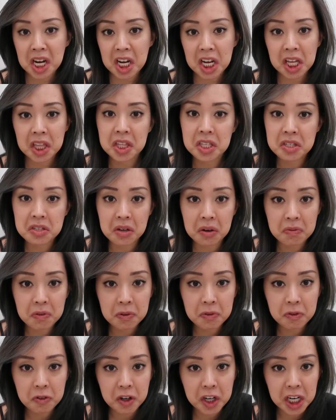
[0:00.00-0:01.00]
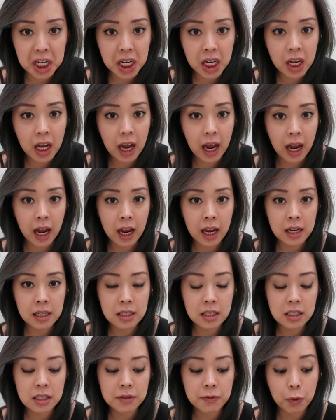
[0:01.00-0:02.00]
I get the stuff for free
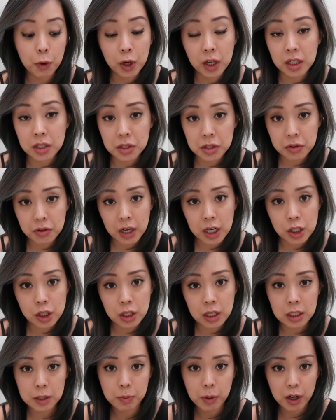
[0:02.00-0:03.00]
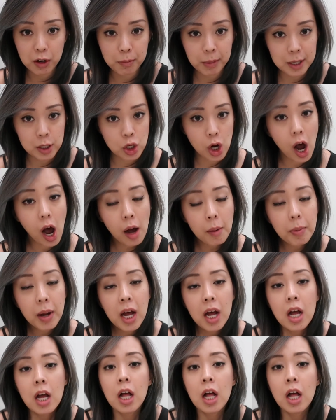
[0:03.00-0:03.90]
and it's for consideration as part of my job.